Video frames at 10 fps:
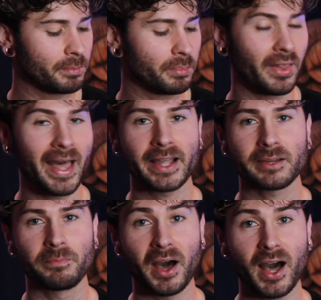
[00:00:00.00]

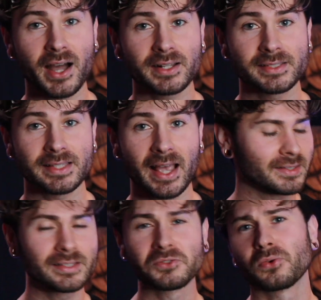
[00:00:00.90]
black box.
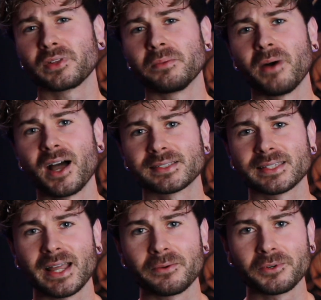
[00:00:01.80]
This is totally a box
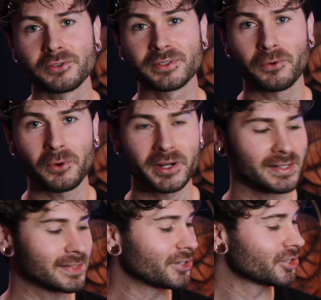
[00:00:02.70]
that I would use for
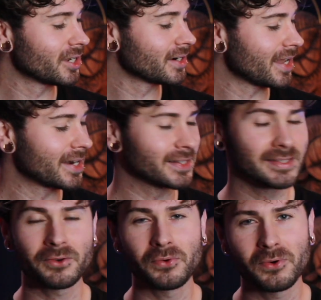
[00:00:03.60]
organization and it's
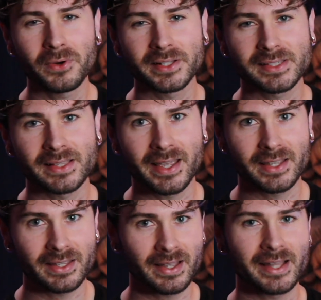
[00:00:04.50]
cool. It's
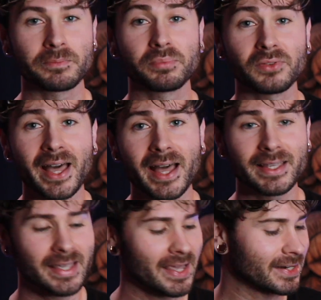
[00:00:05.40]

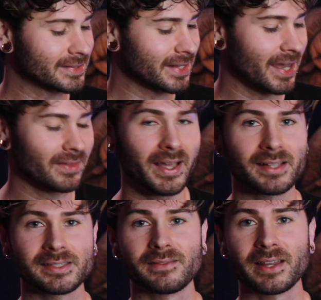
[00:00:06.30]
black and it's got
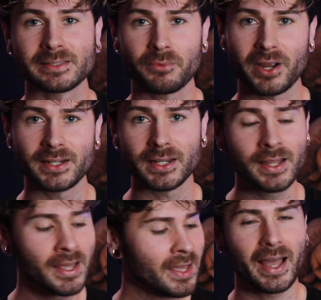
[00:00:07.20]
lots of nice branding.
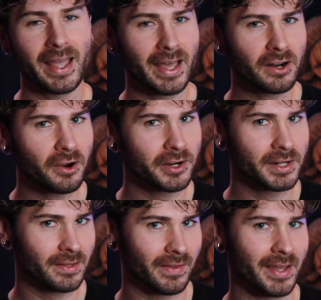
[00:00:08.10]
I had
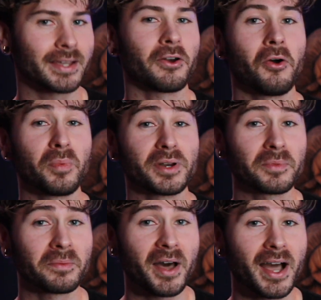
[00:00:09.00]
already like opened
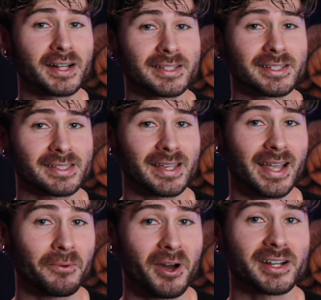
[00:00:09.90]
up the box because like
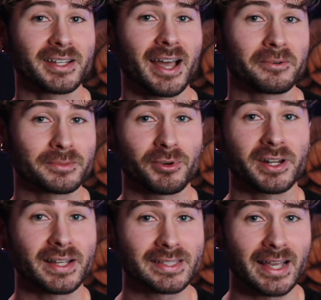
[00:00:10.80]
I was
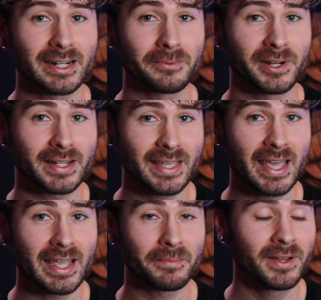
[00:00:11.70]
pretty excited when it
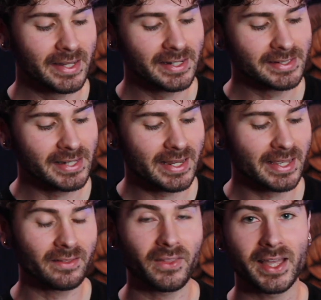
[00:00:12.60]
came. It did take
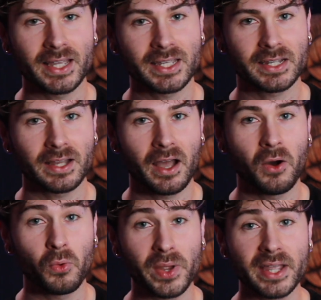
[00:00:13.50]
it like
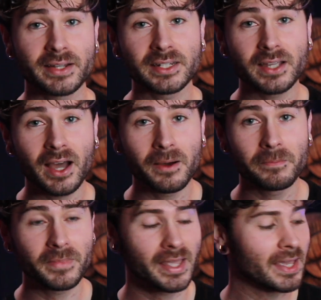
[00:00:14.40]
a week to
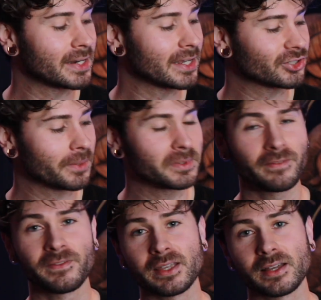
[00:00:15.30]
come and it shipped it
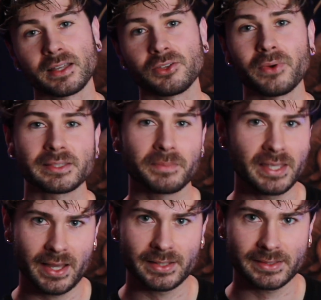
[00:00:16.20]
via
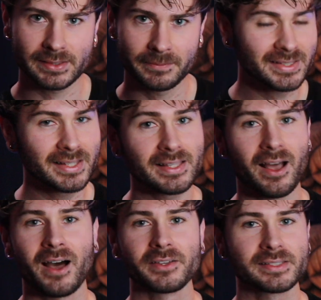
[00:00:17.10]
USPS. This is
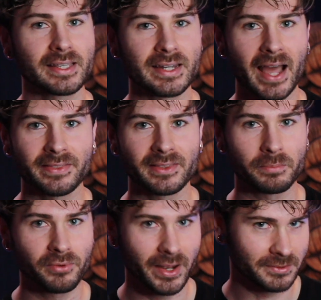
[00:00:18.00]
obviously not the
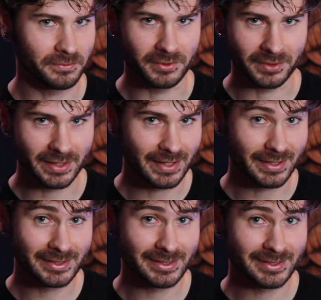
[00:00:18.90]
press
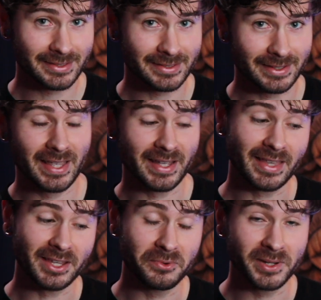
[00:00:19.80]
release kit
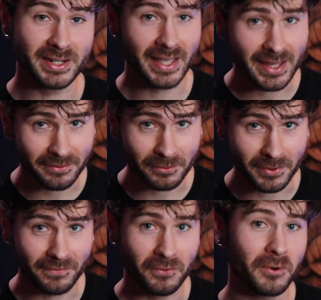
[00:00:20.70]
that you would get
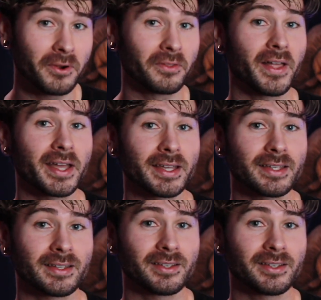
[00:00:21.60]
for like,